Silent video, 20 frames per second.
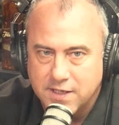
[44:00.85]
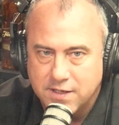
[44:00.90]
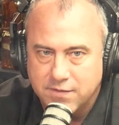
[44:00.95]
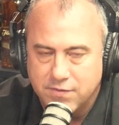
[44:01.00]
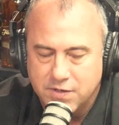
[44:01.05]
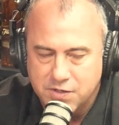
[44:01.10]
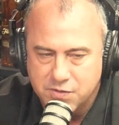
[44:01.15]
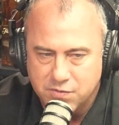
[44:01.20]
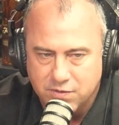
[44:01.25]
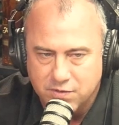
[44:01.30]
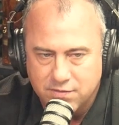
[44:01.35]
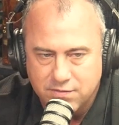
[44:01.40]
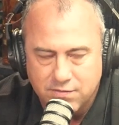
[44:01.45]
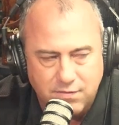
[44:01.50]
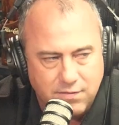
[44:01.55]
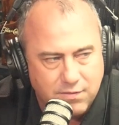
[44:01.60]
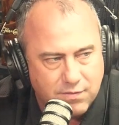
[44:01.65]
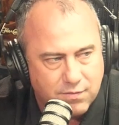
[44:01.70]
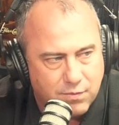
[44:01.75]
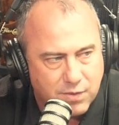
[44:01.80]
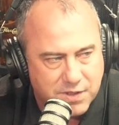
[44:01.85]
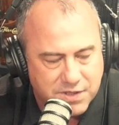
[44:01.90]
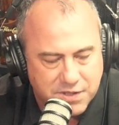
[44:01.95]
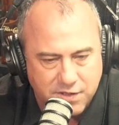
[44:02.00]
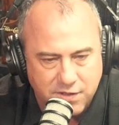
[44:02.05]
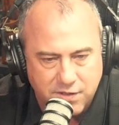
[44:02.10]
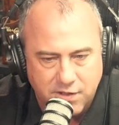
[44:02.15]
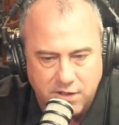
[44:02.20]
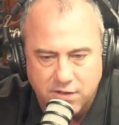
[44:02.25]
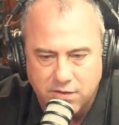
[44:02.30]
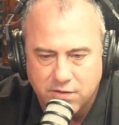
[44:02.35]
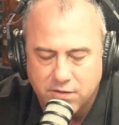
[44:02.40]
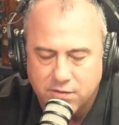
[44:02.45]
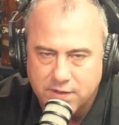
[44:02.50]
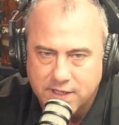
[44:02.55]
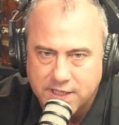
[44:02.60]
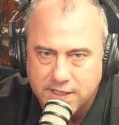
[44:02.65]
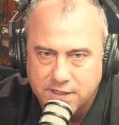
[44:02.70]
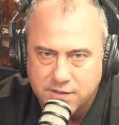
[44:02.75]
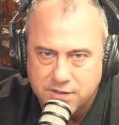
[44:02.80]
an individual want to
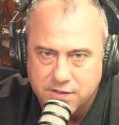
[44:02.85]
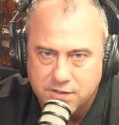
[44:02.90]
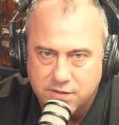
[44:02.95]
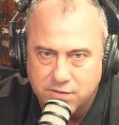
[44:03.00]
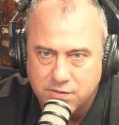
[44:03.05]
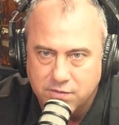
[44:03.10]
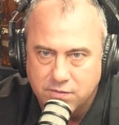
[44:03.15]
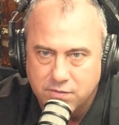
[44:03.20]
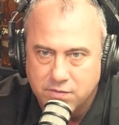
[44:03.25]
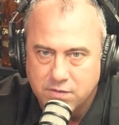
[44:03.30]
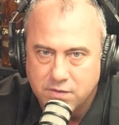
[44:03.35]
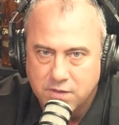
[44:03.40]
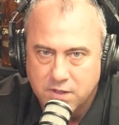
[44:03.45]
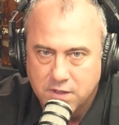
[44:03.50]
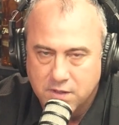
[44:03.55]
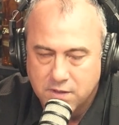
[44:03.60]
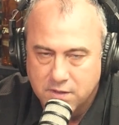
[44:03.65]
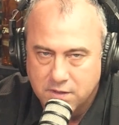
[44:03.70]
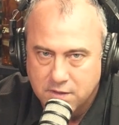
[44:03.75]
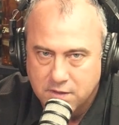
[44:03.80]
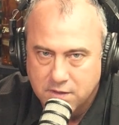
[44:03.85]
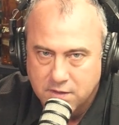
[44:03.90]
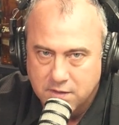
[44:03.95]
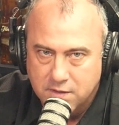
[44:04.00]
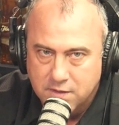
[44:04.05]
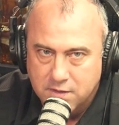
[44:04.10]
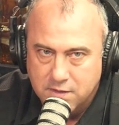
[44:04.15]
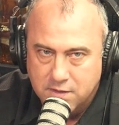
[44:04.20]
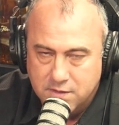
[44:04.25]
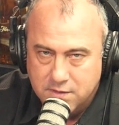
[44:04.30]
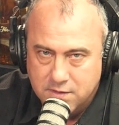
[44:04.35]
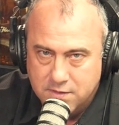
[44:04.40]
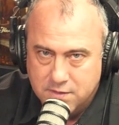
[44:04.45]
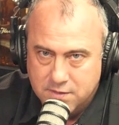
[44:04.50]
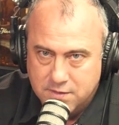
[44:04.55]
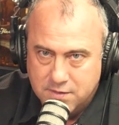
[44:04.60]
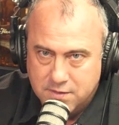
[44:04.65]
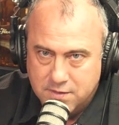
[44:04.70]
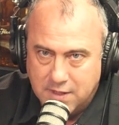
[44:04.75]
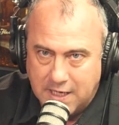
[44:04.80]
go into,
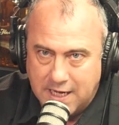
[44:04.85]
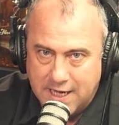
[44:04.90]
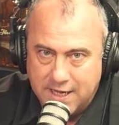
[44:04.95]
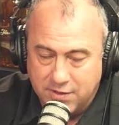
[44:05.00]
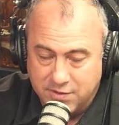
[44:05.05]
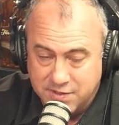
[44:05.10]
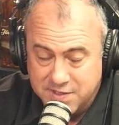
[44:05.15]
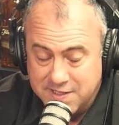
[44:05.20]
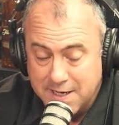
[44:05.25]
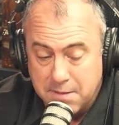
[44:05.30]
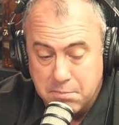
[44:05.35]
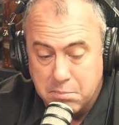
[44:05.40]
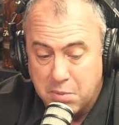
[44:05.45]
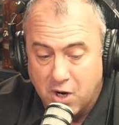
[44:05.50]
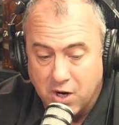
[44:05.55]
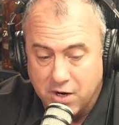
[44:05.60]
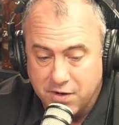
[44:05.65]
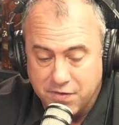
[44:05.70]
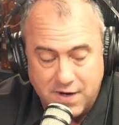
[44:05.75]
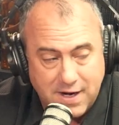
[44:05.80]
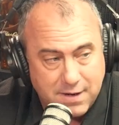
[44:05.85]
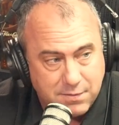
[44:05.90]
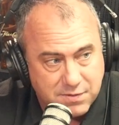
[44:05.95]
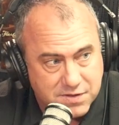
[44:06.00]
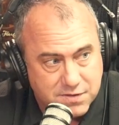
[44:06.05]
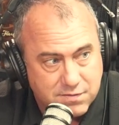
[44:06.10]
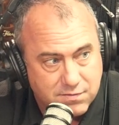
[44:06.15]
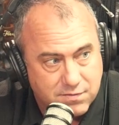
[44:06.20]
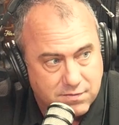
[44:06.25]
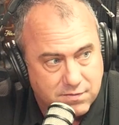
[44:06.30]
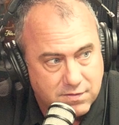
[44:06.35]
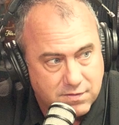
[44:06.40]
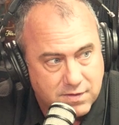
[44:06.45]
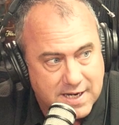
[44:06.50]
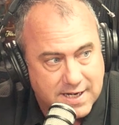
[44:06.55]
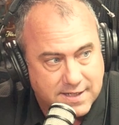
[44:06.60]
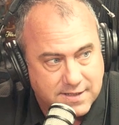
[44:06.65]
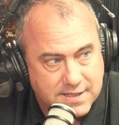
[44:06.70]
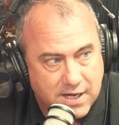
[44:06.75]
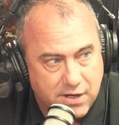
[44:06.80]
I don't know, say a bar that I was
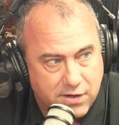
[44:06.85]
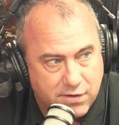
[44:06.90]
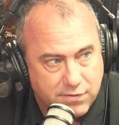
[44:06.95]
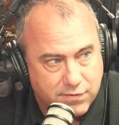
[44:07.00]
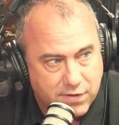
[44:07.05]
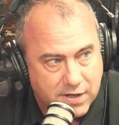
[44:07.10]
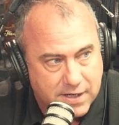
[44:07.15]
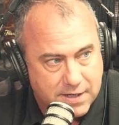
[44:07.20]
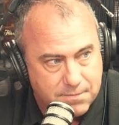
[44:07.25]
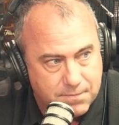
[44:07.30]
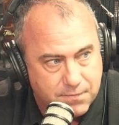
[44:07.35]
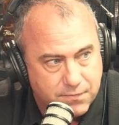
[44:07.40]
kicked out of, right?